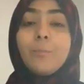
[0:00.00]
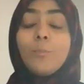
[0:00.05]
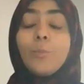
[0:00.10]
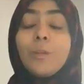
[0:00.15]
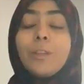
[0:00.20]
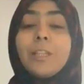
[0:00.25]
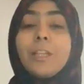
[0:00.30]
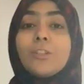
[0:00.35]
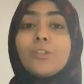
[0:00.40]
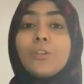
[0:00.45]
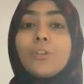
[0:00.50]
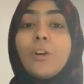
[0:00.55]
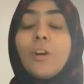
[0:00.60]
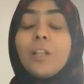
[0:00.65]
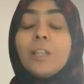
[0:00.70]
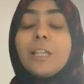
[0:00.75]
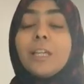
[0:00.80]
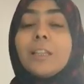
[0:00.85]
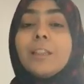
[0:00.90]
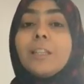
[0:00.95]
When they
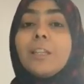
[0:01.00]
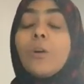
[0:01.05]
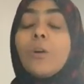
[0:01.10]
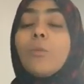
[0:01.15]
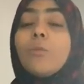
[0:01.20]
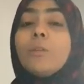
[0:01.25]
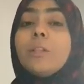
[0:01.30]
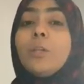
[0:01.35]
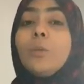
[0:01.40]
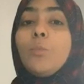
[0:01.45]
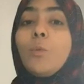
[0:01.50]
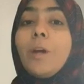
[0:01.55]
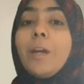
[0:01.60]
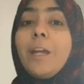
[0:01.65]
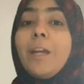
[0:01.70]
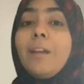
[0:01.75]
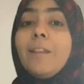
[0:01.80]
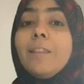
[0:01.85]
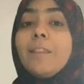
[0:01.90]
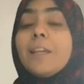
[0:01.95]
saw that the only
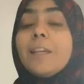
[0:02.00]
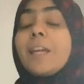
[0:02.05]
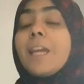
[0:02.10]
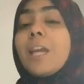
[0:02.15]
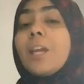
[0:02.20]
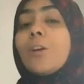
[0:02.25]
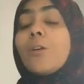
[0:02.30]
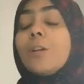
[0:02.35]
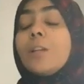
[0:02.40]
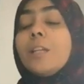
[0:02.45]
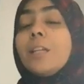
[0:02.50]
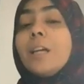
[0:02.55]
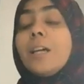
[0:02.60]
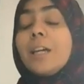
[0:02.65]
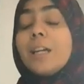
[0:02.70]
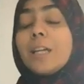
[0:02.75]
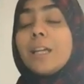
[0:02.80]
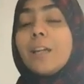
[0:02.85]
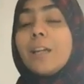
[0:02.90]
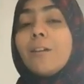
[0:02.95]
way the king could
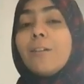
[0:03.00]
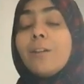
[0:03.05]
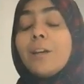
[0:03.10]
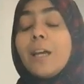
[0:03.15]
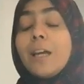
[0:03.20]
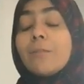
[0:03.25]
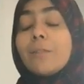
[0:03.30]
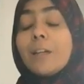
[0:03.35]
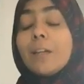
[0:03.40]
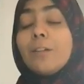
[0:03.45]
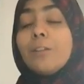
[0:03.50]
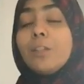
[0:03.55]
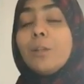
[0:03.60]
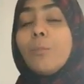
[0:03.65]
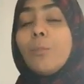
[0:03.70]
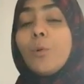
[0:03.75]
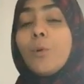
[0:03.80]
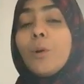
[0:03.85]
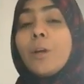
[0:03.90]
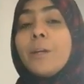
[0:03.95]
kill
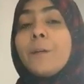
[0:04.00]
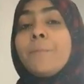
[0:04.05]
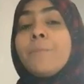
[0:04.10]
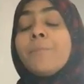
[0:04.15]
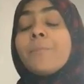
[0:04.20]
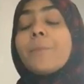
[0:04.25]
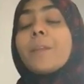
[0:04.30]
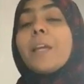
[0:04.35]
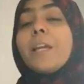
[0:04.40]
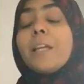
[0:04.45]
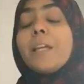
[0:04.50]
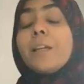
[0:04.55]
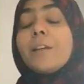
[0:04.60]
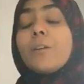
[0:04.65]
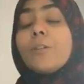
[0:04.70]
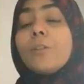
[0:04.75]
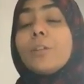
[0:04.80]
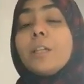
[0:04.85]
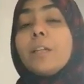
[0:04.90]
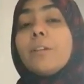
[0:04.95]
the boy
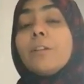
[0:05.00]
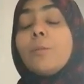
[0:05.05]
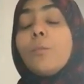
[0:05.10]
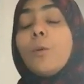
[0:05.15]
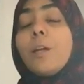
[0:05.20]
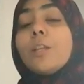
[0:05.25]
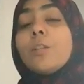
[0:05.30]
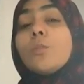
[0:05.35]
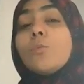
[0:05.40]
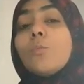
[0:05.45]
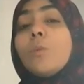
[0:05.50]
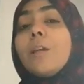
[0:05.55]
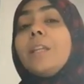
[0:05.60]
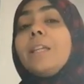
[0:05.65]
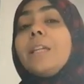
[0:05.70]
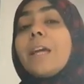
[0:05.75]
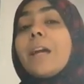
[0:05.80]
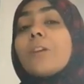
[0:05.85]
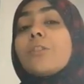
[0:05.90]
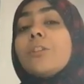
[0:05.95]
is when
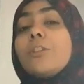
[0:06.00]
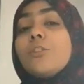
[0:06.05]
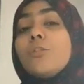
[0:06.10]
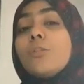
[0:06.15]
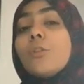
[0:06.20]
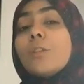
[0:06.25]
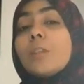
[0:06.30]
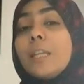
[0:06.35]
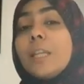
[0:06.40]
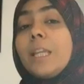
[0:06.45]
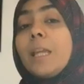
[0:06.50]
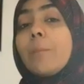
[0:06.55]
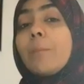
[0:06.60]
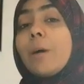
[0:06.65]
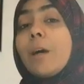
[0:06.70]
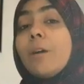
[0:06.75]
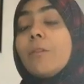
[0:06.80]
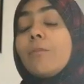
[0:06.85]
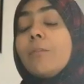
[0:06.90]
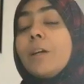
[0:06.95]
he actually took the
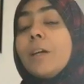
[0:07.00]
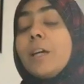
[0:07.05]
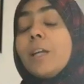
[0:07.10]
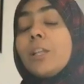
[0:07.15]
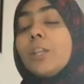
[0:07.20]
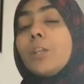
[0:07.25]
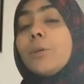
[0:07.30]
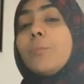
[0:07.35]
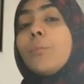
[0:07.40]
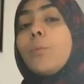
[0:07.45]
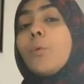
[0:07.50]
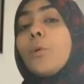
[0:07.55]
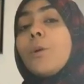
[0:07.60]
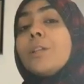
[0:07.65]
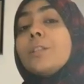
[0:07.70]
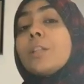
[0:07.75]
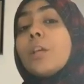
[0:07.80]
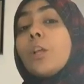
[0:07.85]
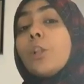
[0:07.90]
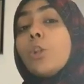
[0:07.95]
name of the
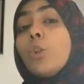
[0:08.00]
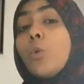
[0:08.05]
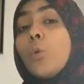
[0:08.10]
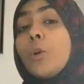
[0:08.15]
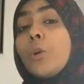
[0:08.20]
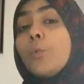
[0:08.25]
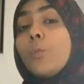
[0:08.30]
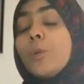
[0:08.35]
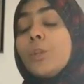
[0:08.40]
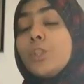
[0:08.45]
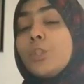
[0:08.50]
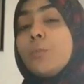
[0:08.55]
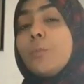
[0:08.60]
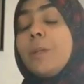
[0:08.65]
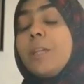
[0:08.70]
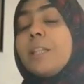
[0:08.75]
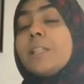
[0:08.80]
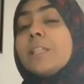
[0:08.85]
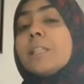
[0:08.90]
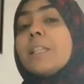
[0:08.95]
boy's Lord, which
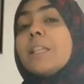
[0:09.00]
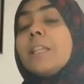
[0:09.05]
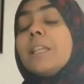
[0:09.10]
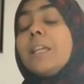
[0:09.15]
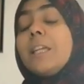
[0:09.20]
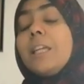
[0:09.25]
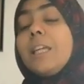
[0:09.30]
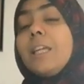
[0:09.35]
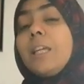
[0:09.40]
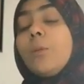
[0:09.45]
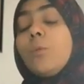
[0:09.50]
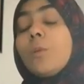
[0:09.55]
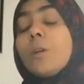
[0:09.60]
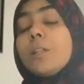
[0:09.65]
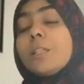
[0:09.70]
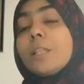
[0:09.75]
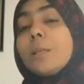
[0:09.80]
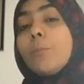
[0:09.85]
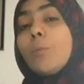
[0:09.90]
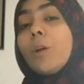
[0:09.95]
means
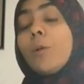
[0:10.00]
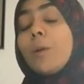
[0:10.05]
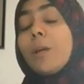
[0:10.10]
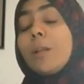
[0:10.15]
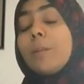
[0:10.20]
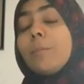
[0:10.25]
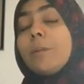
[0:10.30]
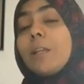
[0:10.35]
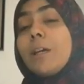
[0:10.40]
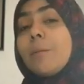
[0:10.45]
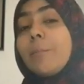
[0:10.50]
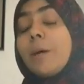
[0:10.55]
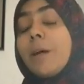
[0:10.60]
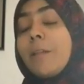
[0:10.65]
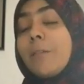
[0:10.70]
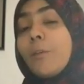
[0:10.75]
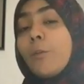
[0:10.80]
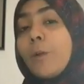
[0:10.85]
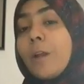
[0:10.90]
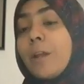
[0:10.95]
the boy had been
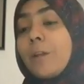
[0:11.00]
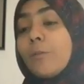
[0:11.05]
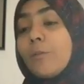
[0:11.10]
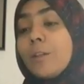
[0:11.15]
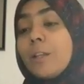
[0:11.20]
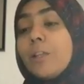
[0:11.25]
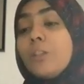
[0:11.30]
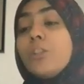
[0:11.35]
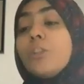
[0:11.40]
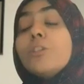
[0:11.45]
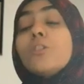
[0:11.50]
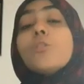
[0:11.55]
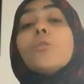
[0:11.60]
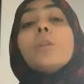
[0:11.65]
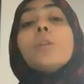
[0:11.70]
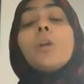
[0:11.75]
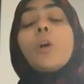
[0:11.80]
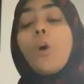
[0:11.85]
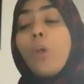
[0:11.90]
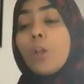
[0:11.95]
upon the right religion. So
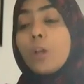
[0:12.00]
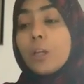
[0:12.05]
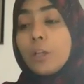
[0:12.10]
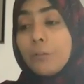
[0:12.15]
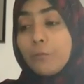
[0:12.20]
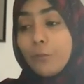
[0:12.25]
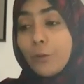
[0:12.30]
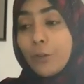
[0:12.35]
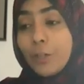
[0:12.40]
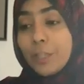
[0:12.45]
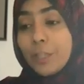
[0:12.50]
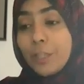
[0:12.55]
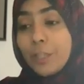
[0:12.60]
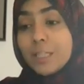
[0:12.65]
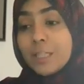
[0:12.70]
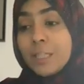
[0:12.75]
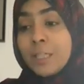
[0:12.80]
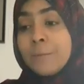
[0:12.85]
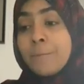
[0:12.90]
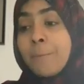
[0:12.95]
they all converted.
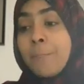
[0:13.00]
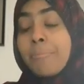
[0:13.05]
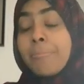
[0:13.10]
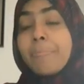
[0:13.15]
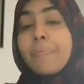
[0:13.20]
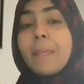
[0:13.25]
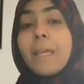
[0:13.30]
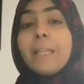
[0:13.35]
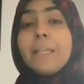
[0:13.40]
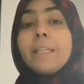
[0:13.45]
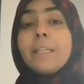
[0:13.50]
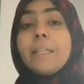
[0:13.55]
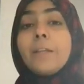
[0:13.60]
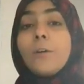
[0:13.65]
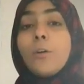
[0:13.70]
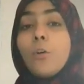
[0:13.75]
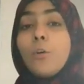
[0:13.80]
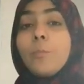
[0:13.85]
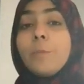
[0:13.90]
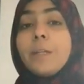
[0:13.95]
And they
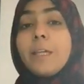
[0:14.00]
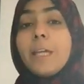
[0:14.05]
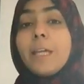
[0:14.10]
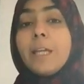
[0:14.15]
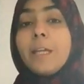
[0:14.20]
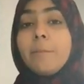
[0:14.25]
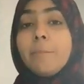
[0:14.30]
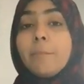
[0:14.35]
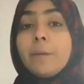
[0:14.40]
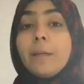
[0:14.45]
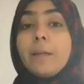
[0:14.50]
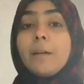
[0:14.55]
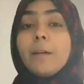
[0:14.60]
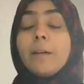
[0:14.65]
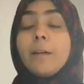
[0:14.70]
all became,